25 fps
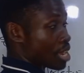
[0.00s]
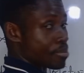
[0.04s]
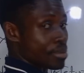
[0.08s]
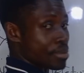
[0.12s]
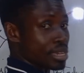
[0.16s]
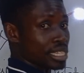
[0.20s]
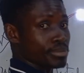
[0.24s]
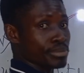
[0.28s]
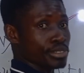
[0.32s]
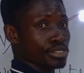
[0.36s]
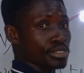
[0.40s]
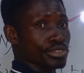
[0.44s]

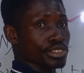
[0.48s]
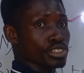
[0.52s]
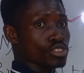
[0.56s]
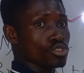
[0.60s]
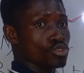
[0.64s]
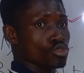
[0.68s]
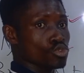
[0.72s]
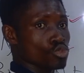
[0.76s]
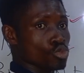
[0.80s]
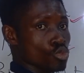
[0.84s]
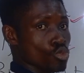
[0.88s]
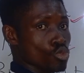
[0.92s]
numbers between
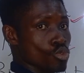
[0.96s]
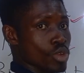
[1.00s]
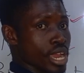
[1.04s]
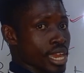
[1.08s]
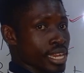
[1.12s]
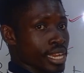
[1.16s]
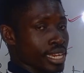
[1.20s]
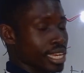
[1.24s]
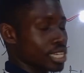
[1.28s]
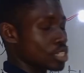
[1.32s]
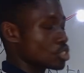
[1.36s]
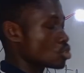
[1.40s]
2
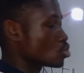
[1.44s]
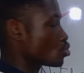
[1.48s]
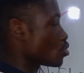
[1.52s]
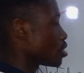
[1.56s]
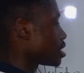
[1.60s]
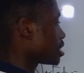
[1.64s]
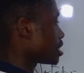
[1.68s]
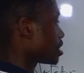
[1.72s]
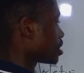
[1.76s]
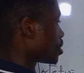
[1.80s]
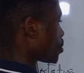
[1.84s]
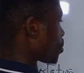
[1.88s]
and then
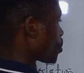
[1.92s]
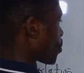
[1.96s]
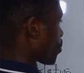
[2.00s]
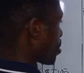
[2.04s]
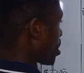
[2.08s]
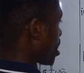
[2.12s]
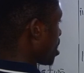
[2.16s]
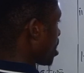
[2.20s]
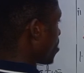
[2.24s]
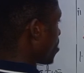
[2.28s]
20. So we